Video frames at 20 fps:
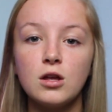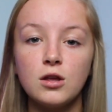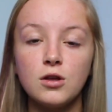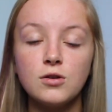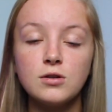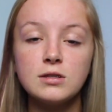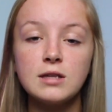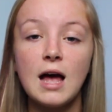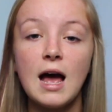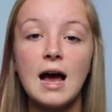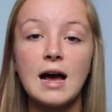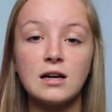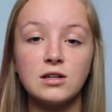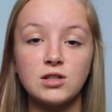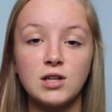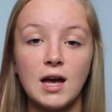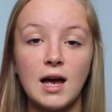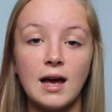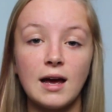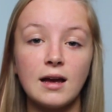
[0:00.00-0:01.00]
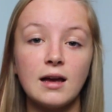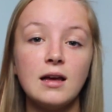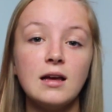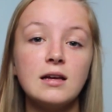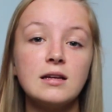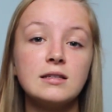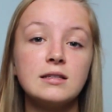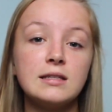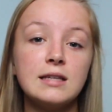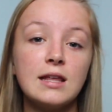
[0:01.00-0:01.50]
Use the hashtag,
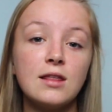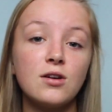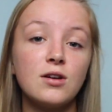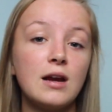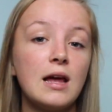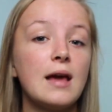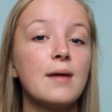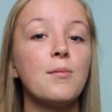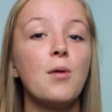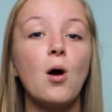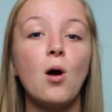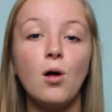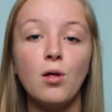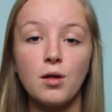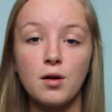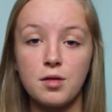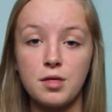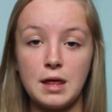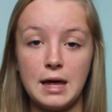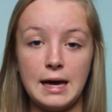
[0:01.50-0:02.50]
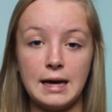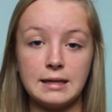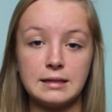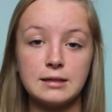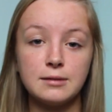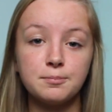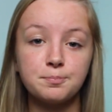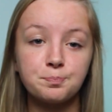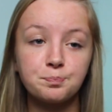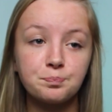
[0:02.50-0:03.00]
say their name, all their
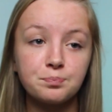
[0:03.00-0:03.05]
things,